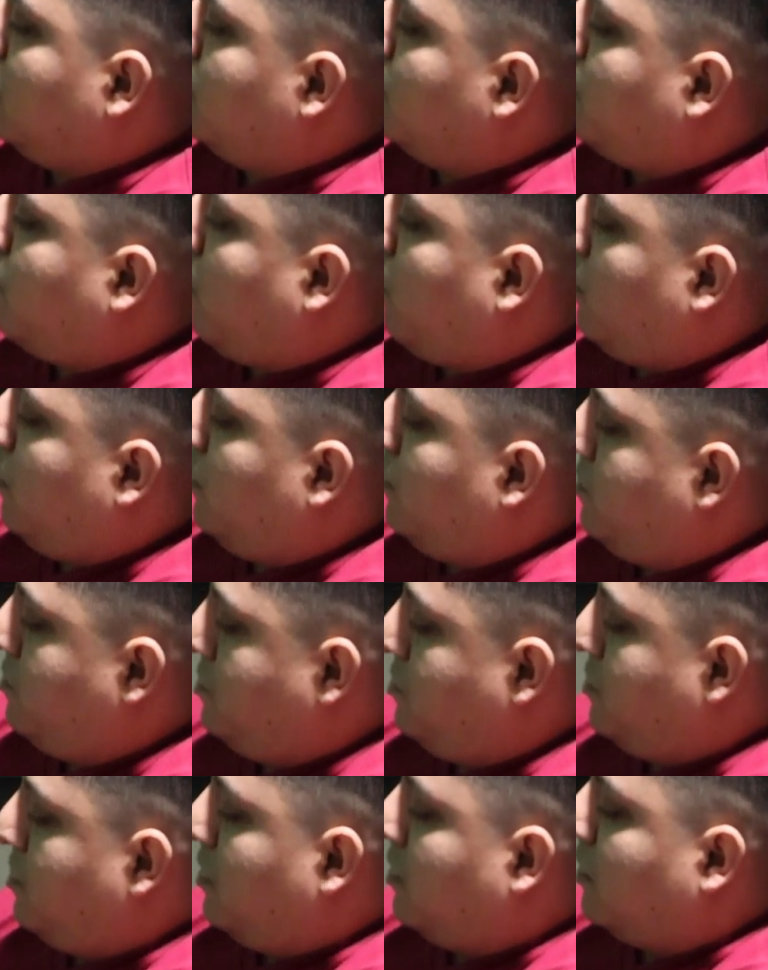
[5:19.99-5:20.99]

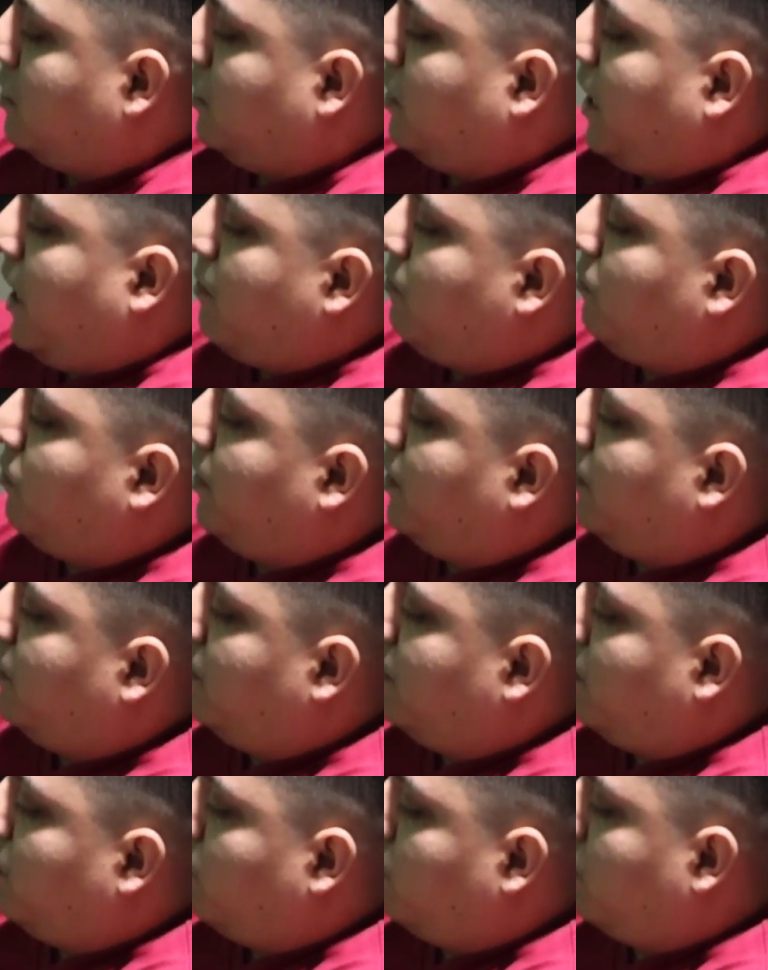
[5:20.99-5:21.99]
partners, a
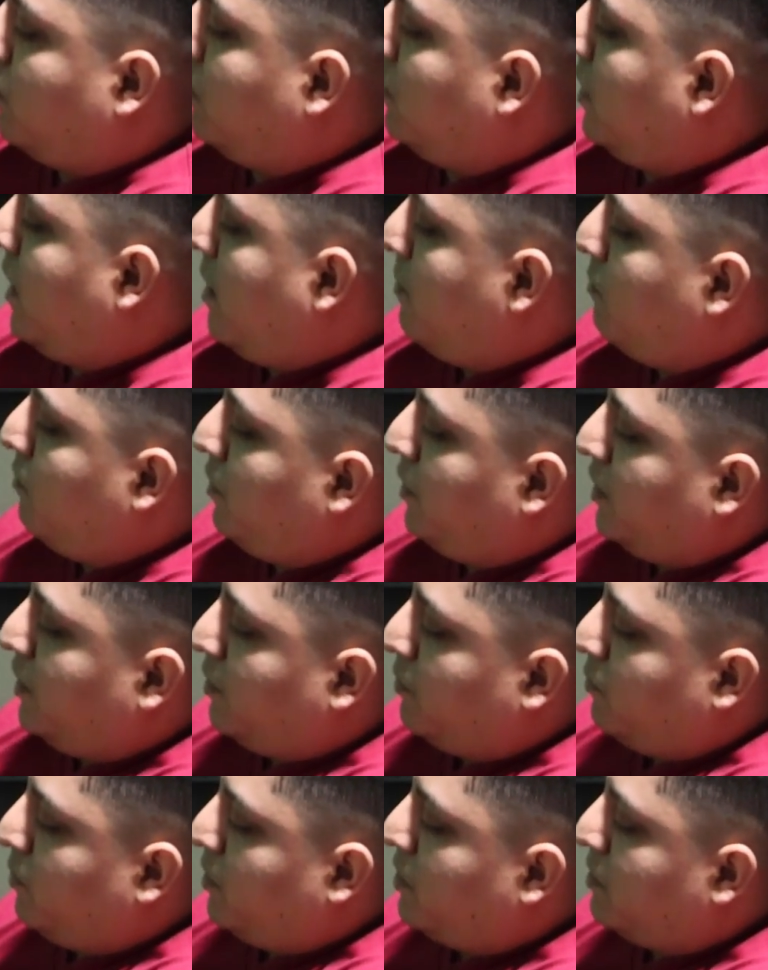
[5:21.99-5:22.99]
collaborator that we're
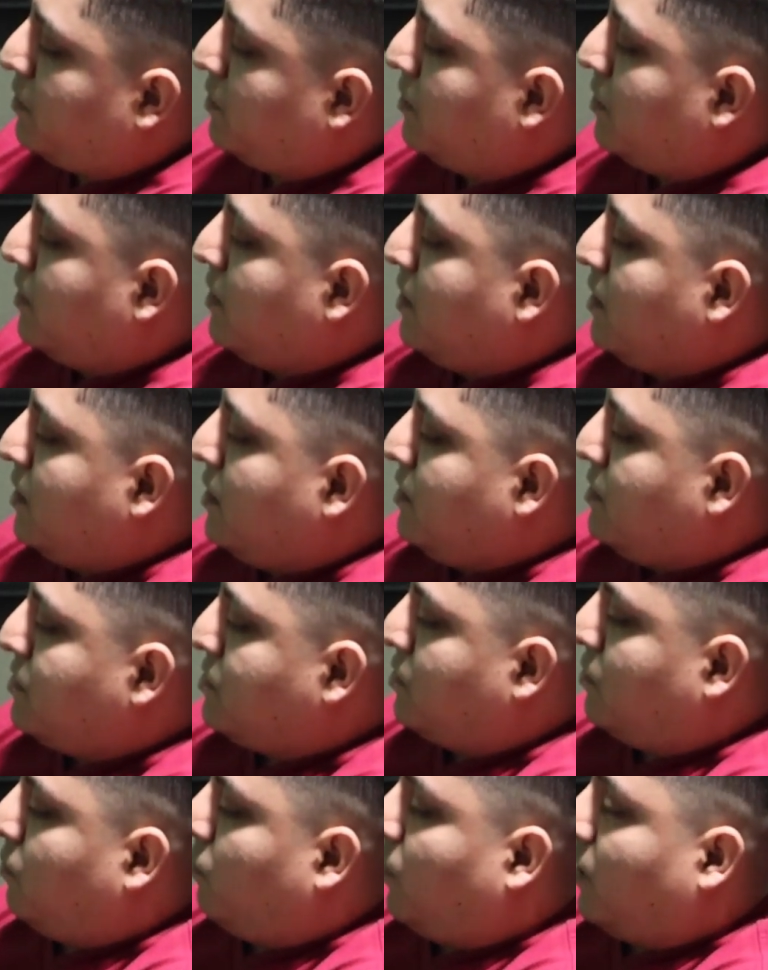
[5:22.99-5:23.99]
collaborating with.
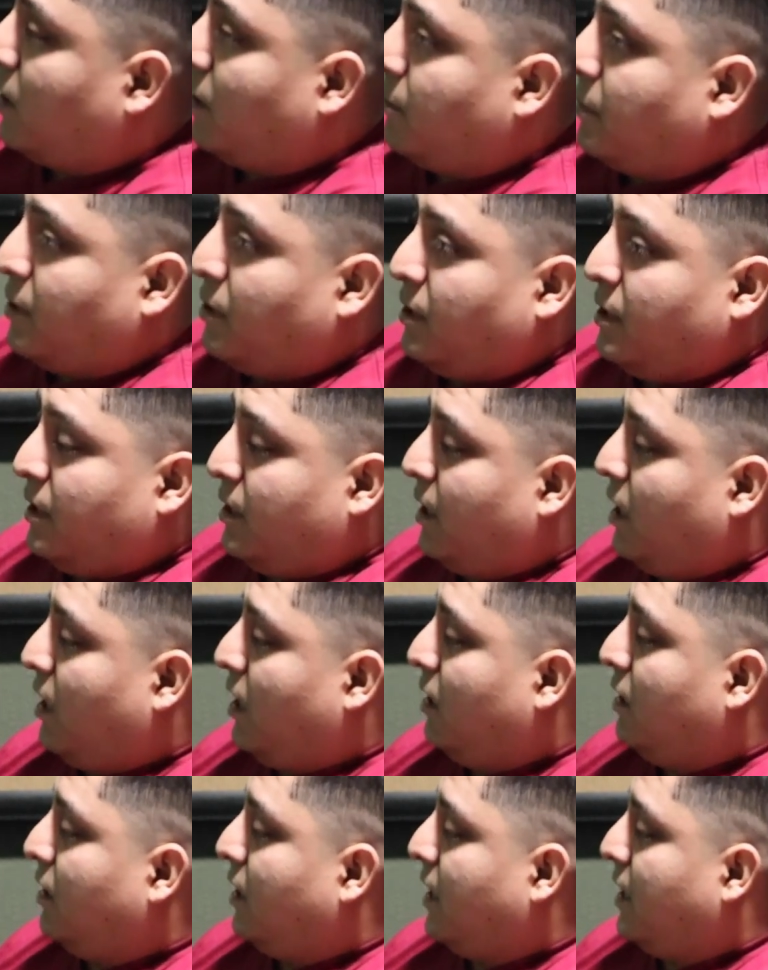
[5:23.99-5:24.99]
So we're going to be
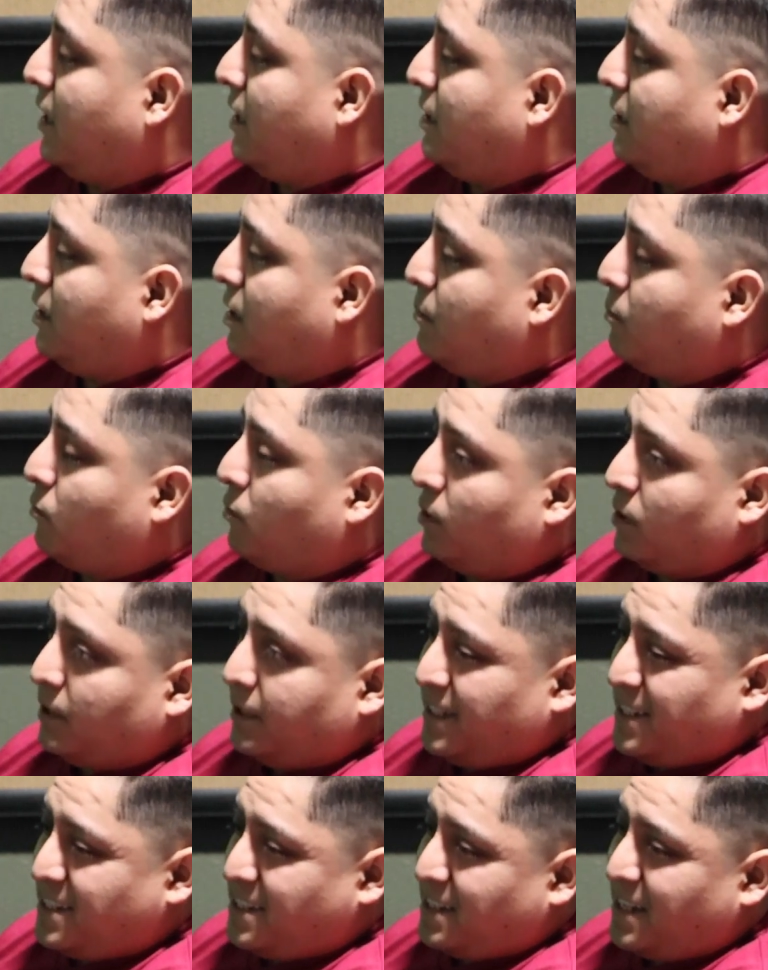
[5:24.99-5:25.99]
letting them
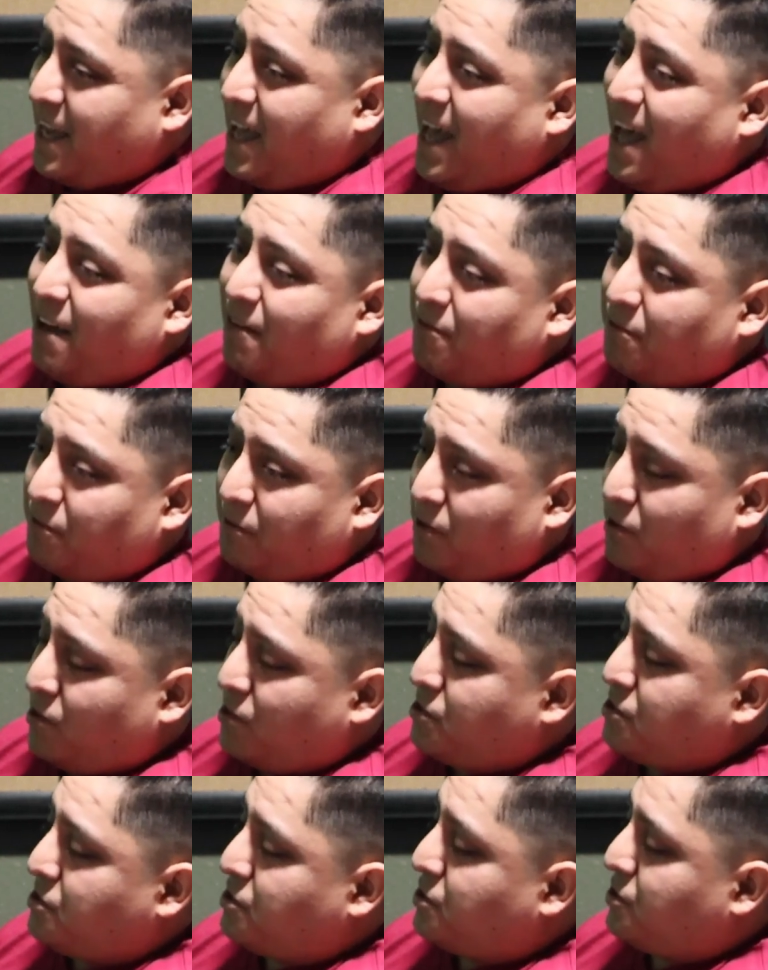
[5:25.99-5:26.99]
release the hat
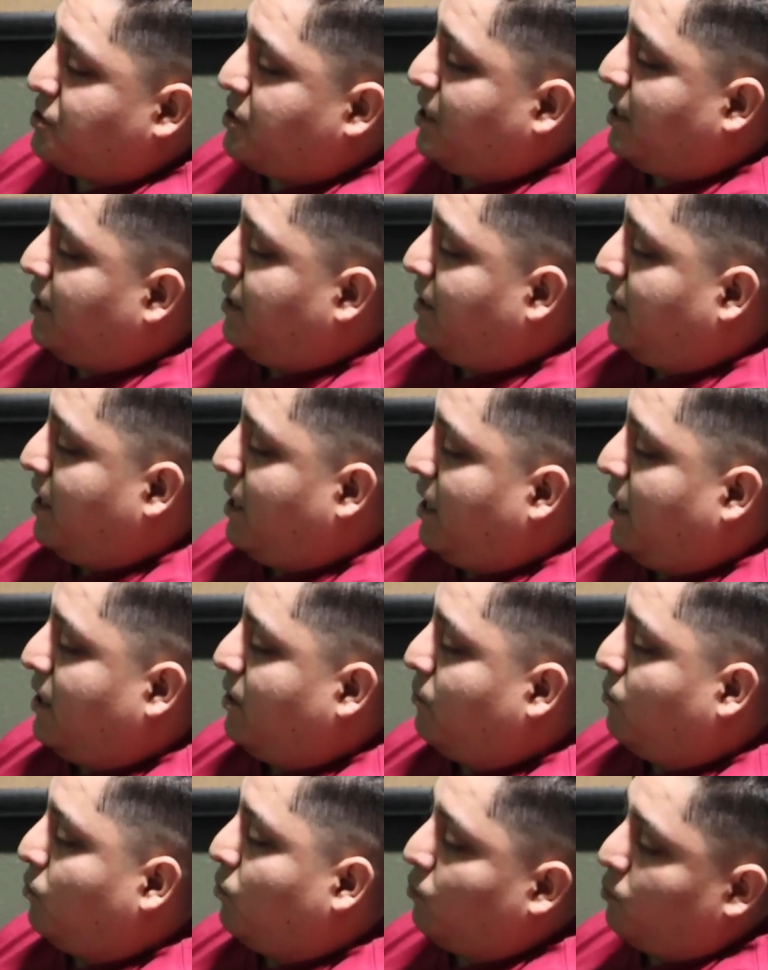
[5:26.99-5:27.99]
first, and
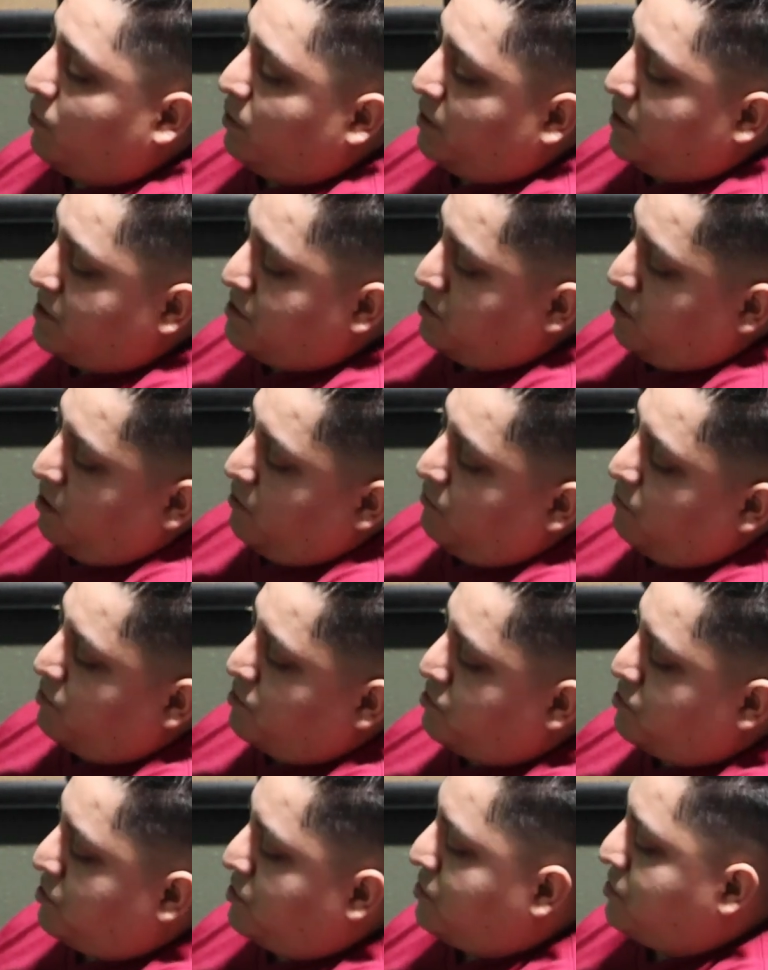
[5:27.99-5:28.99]
then we'll release our
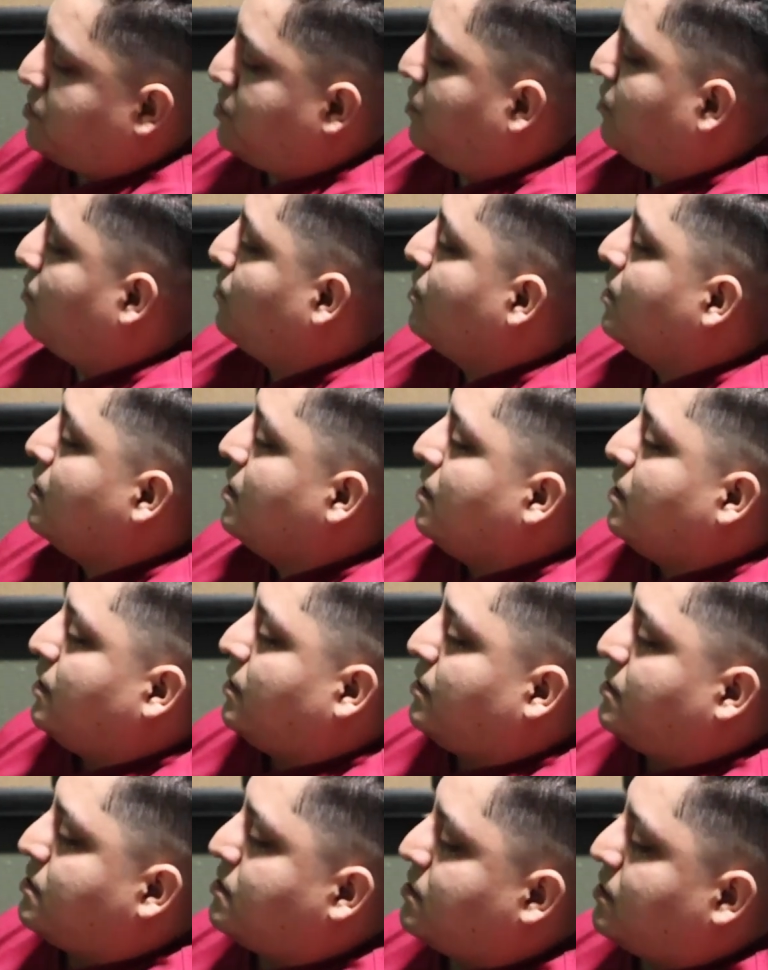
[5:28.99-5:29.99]
version. So
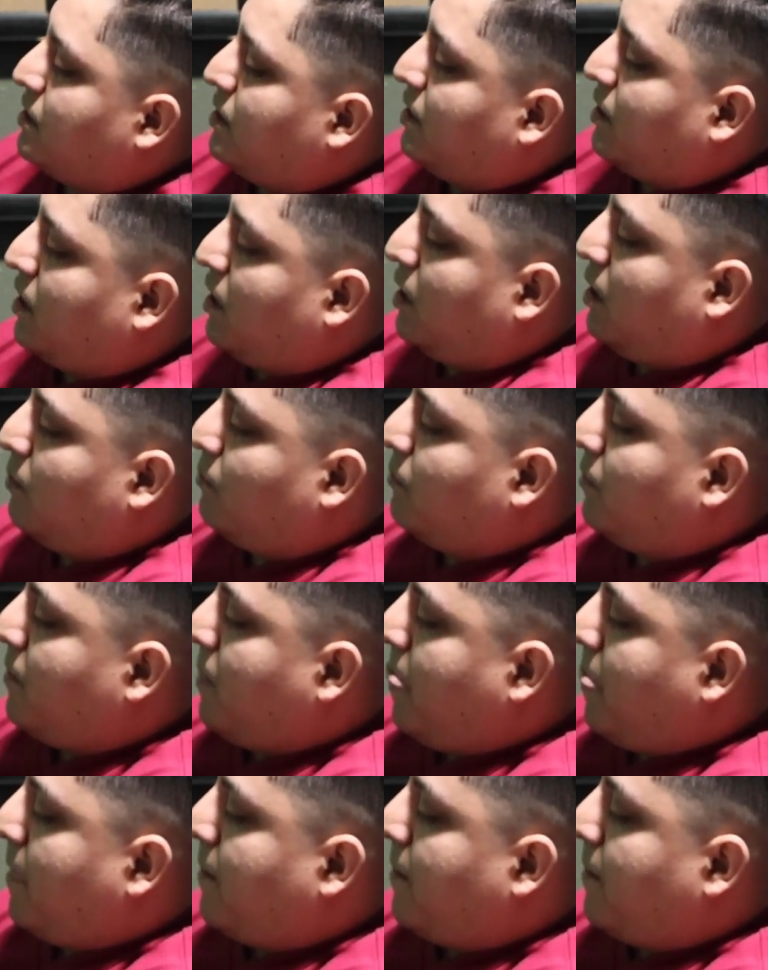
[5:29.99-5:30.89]
this is going to come